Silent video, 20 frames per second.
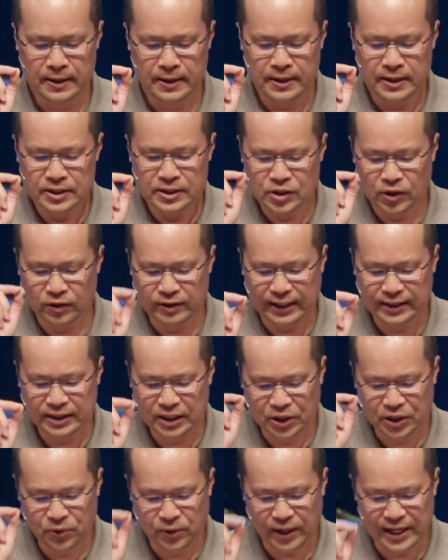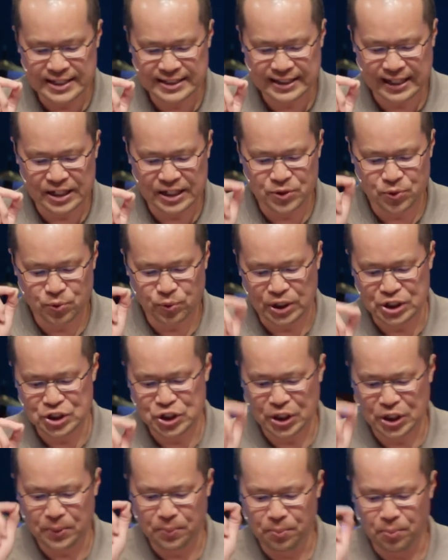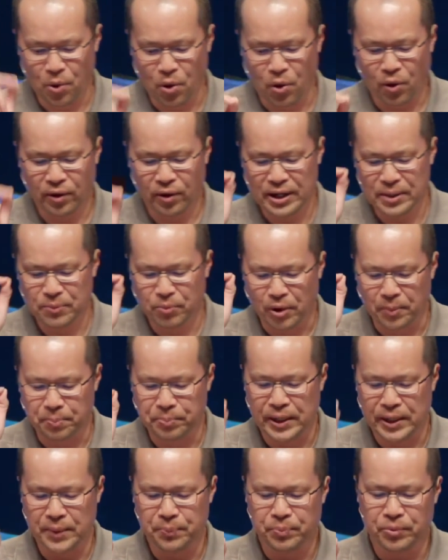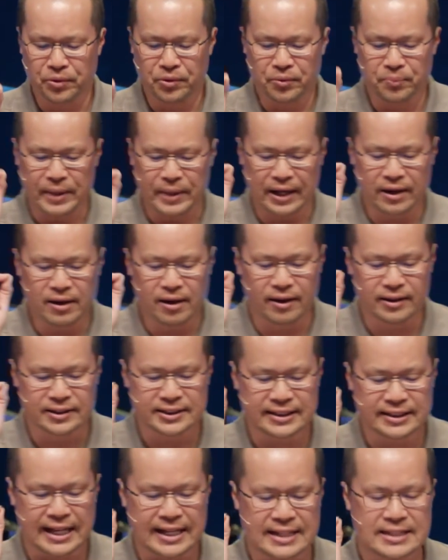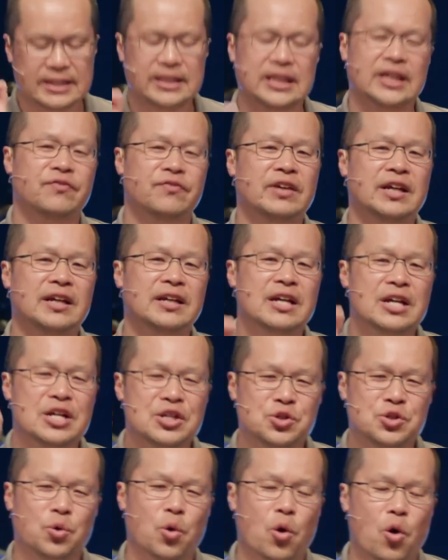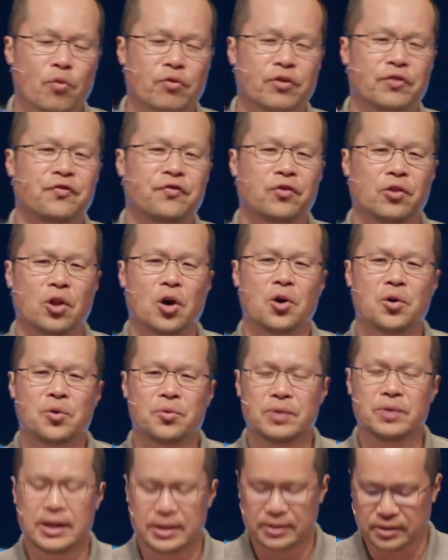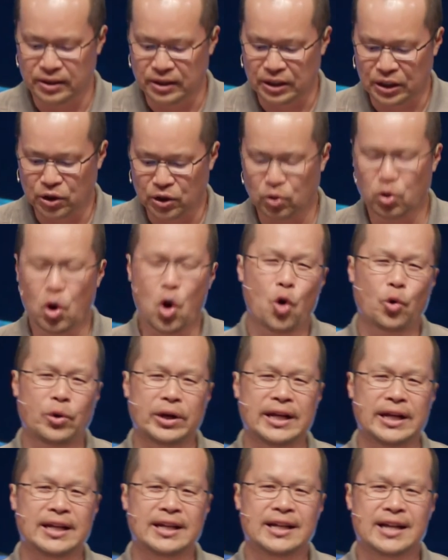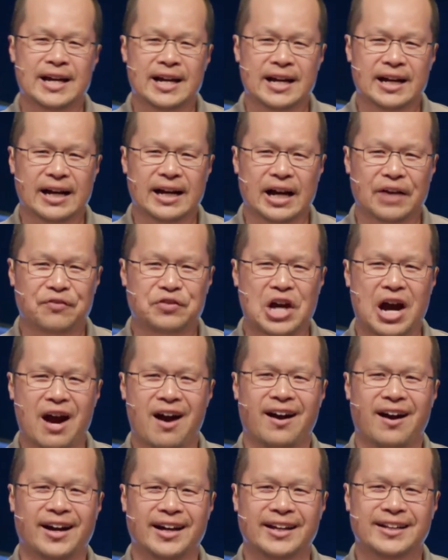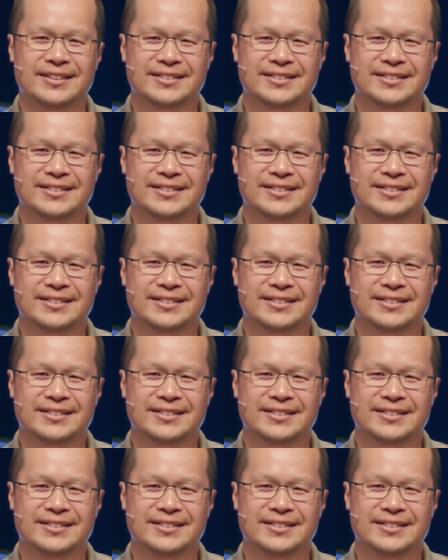so that the grace that is reaching more and more people may cause thanksgiving to overflow to the glory of God.